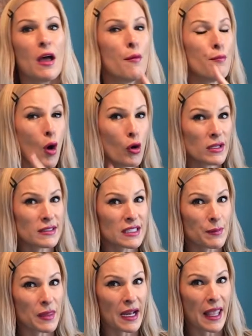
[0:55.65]
a bonus
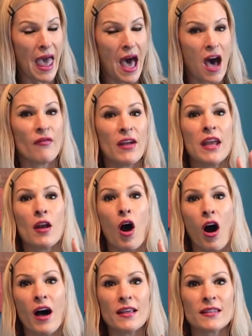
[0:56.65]
tip that I have and
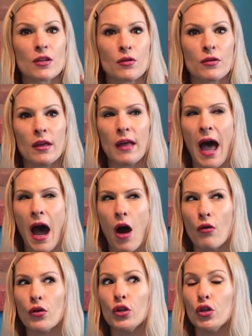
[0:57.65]
also
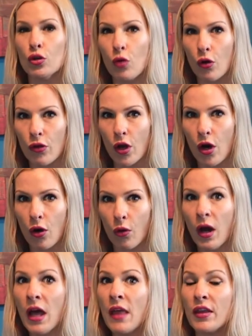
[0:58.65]
how you will
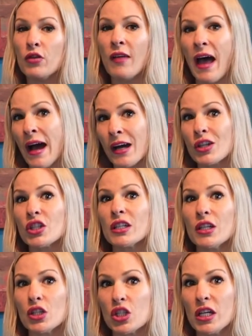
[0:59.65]
know that you've
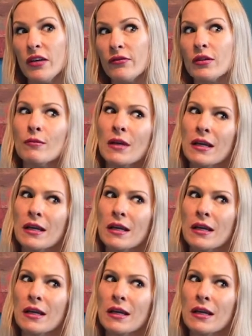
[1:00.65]
actually achieved